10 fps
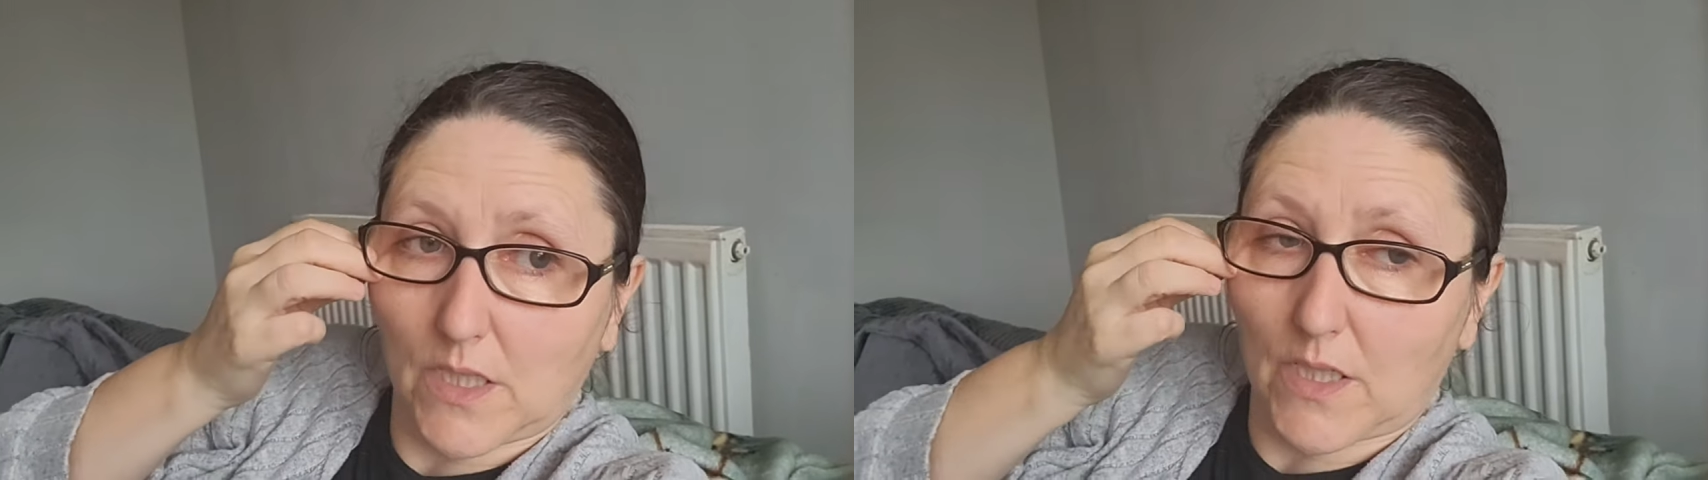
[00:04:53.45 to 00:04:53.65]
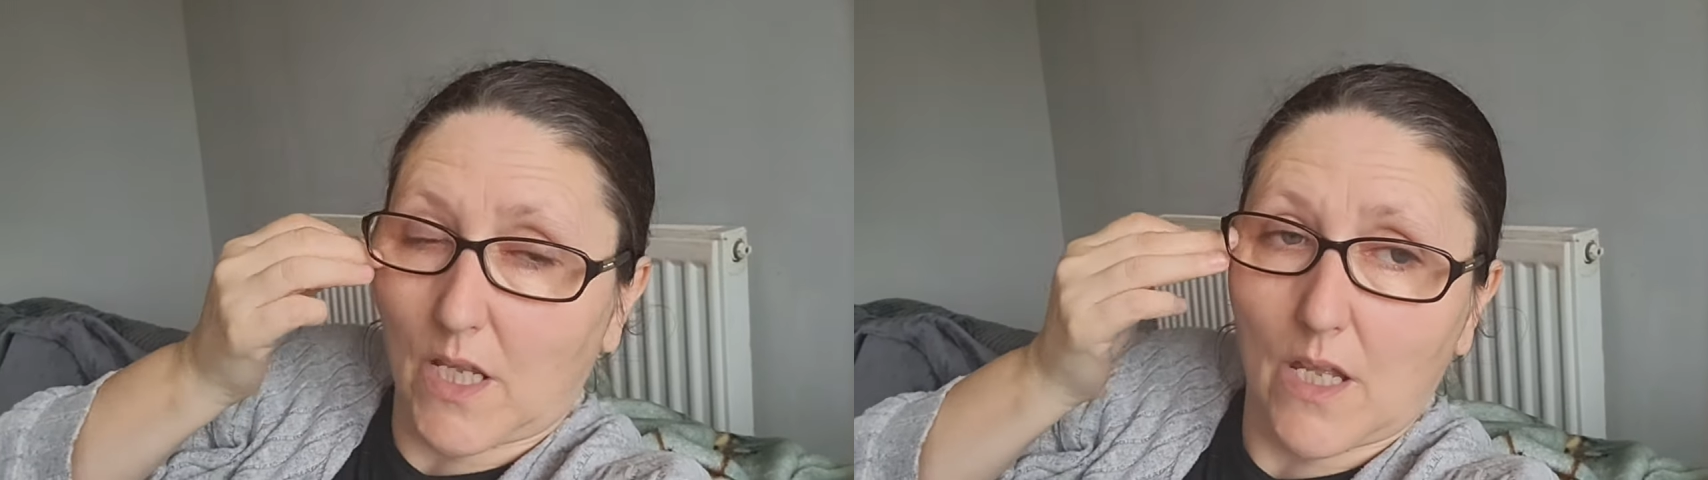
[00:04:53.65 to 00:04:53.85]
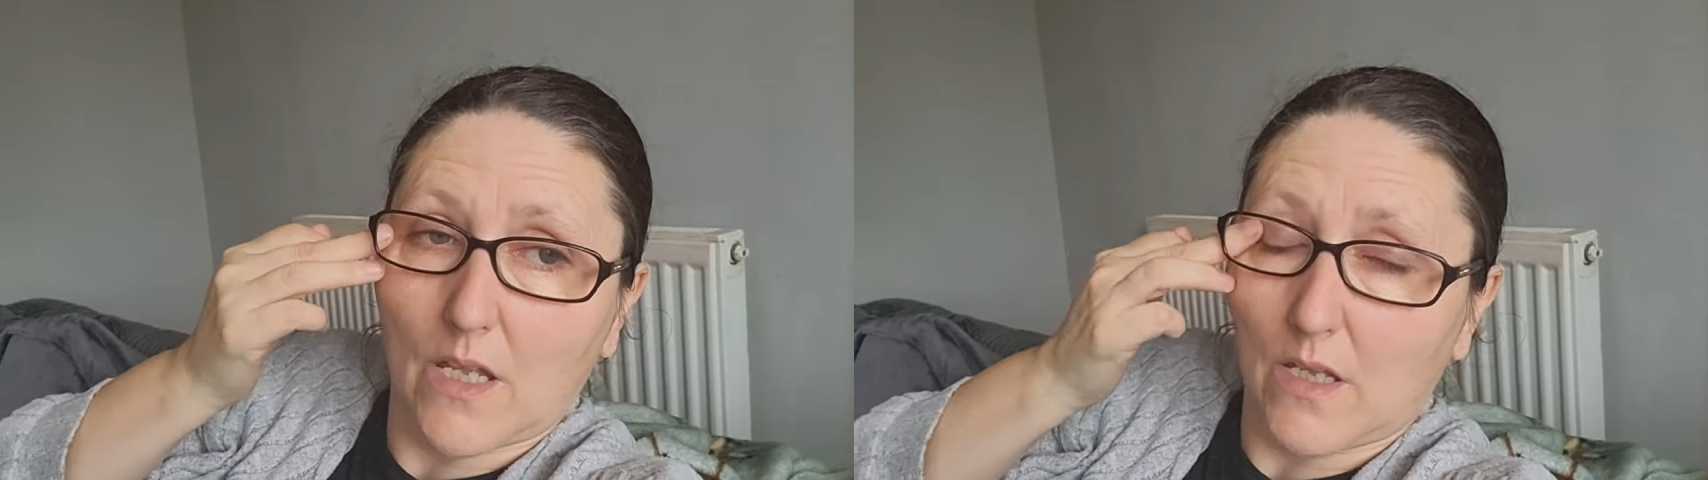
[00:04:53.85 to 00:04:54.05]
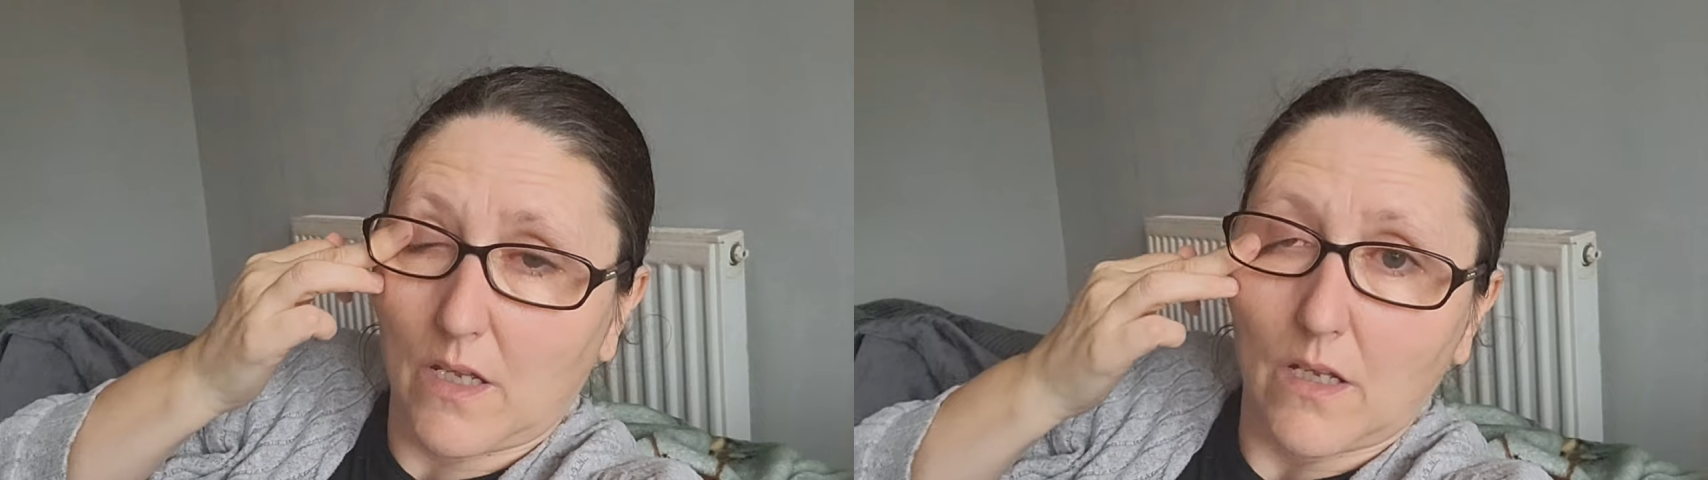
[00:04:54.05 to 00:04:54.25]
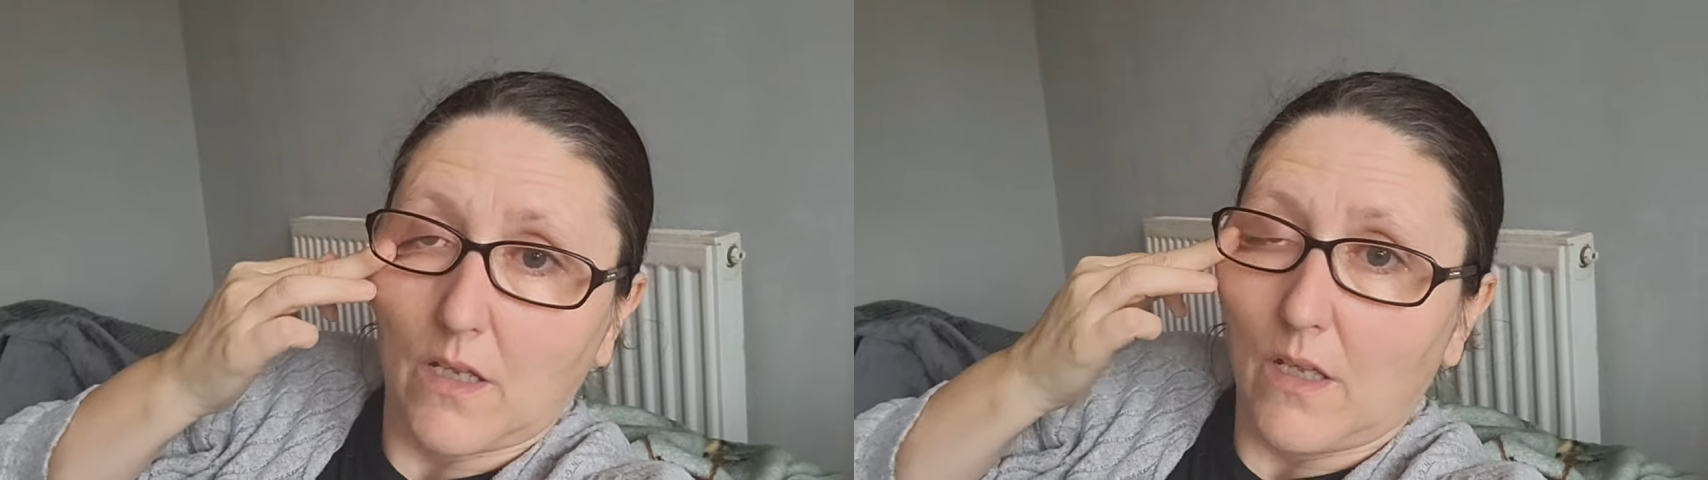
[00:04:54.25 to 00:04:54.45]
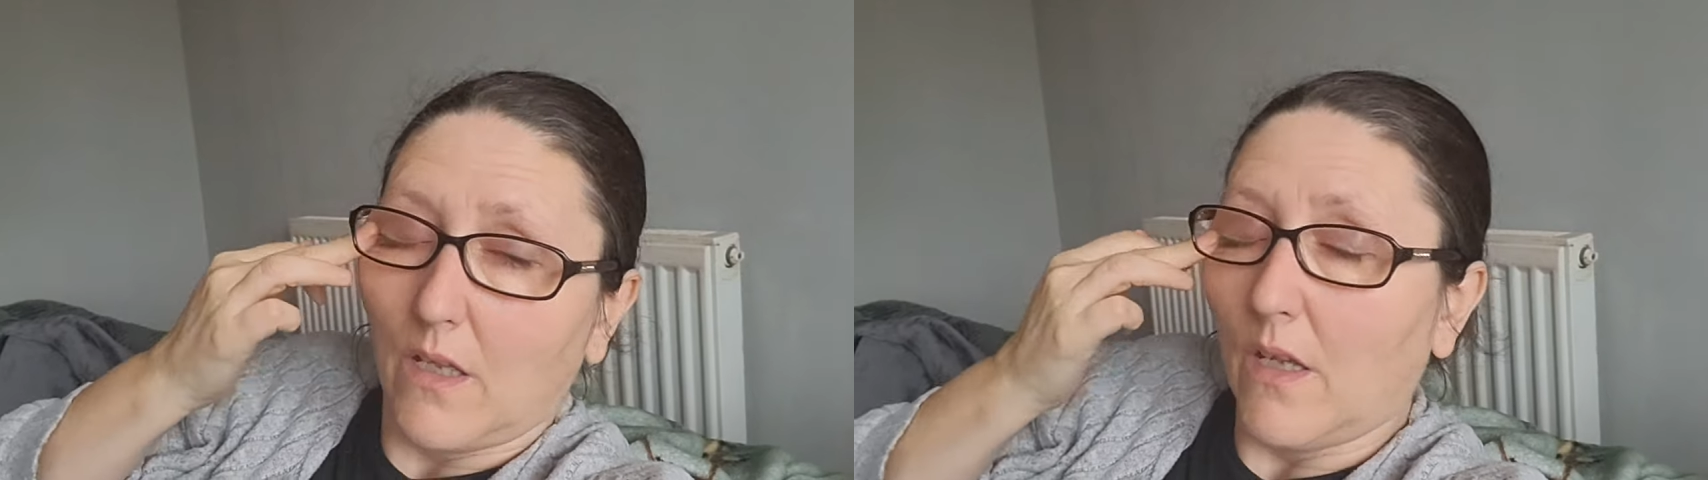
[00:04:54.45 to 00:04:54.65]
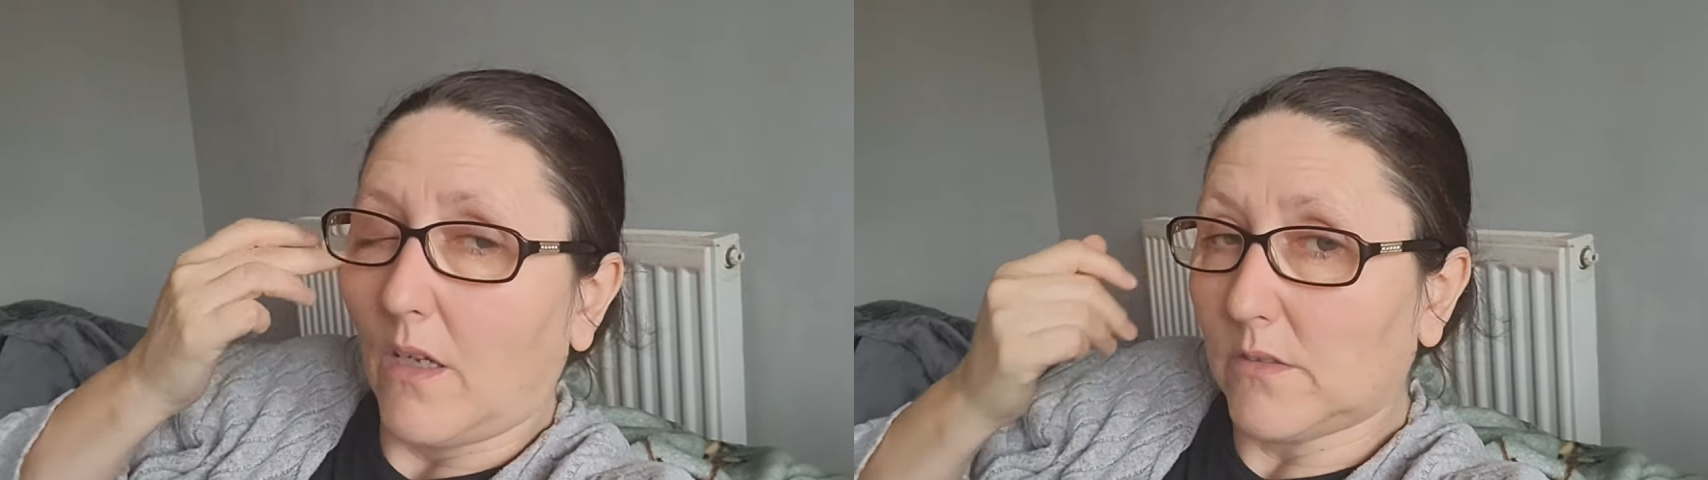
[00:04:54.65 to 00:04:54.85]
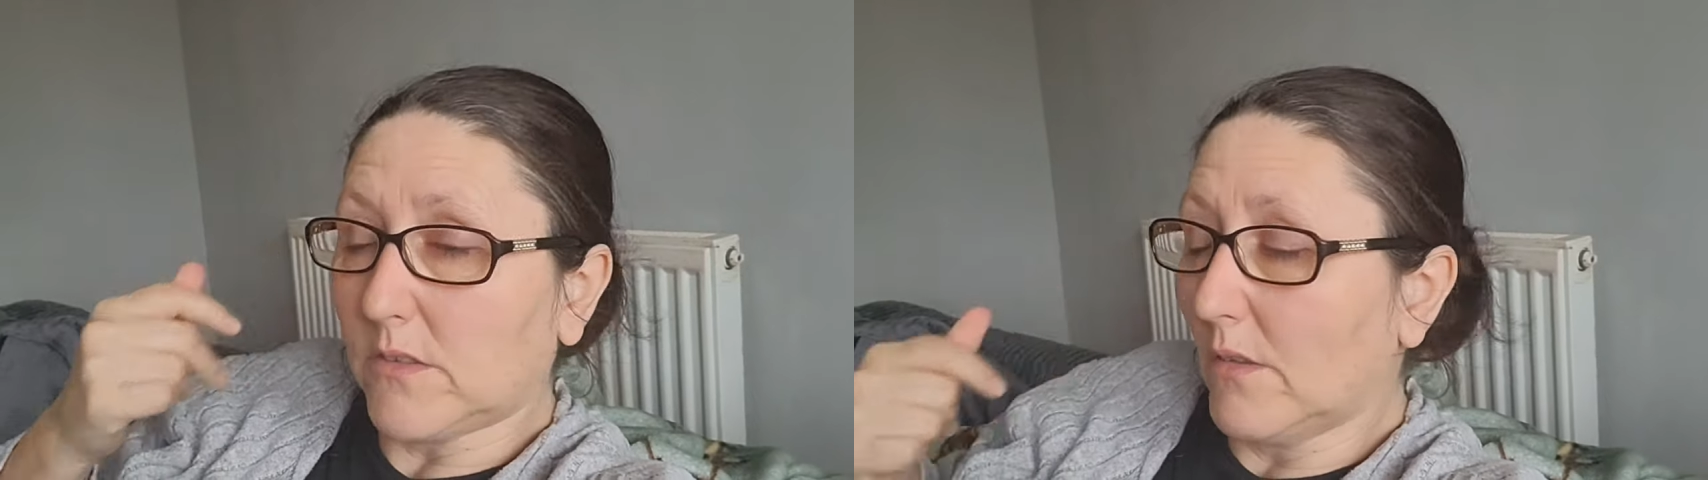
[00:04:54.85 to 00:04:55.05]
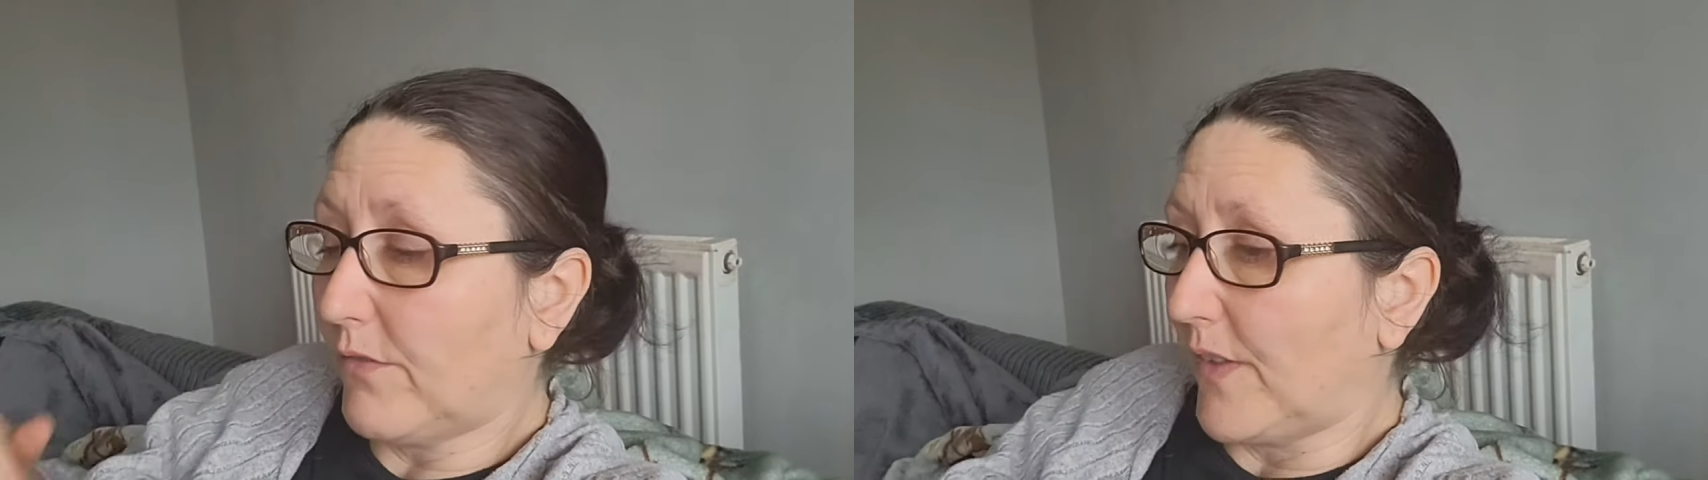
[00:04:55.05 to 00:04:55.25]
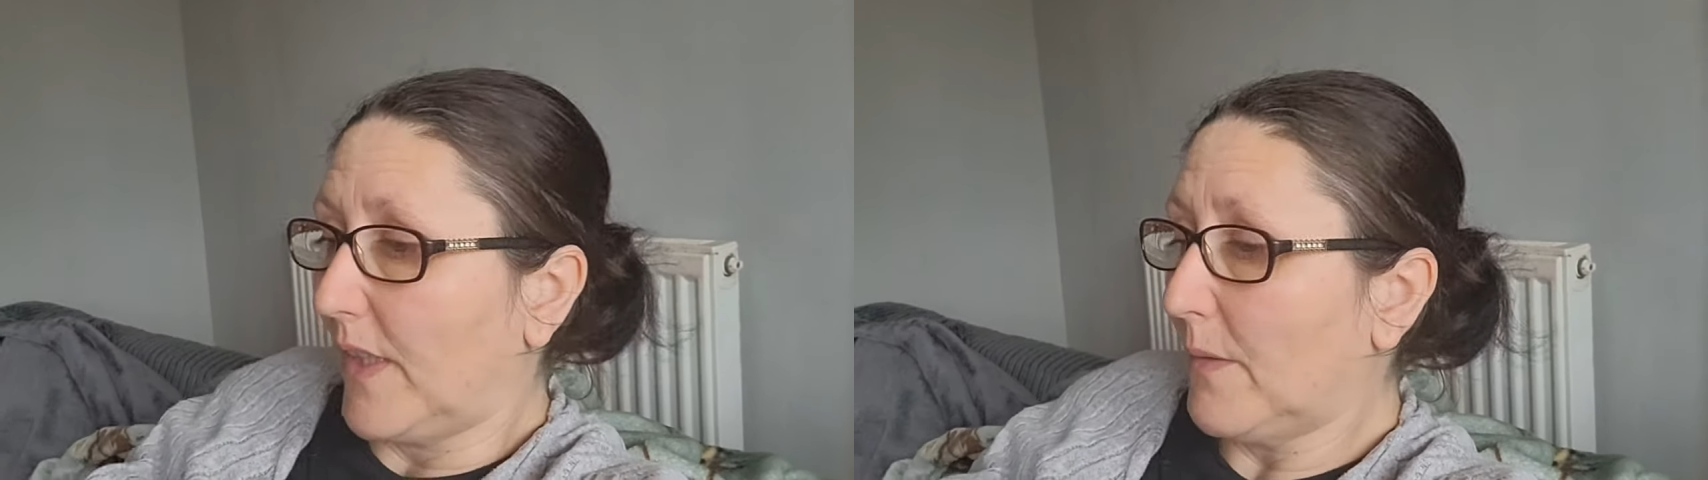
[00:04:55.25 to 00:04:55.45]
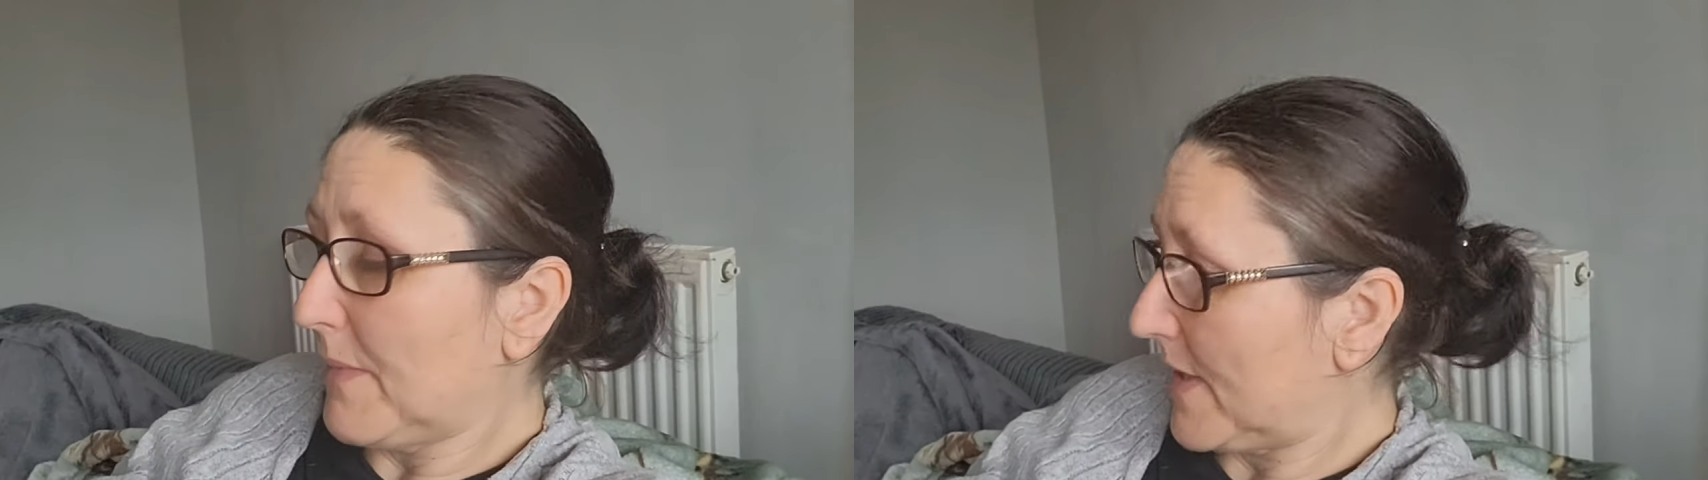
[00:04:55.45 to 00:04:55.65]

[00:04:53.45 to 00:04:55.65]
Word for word: I can't, I'm just not feeling